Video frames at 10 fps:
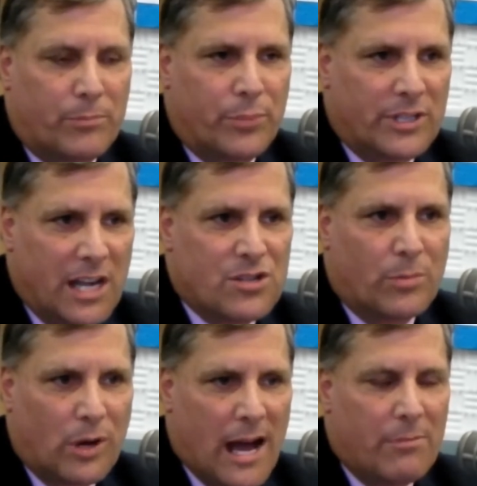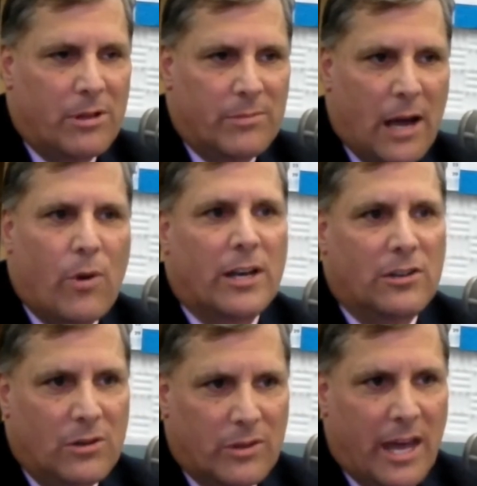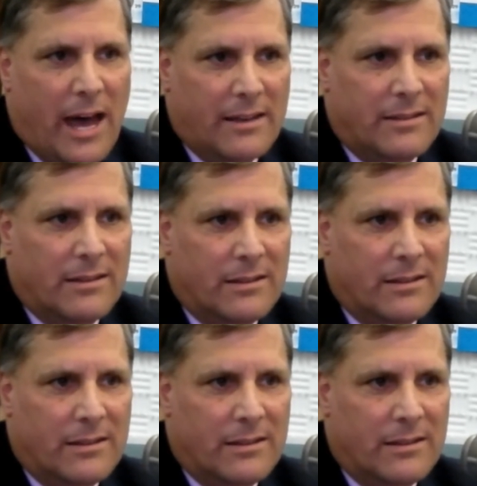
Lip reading: potential problem, I want to do that.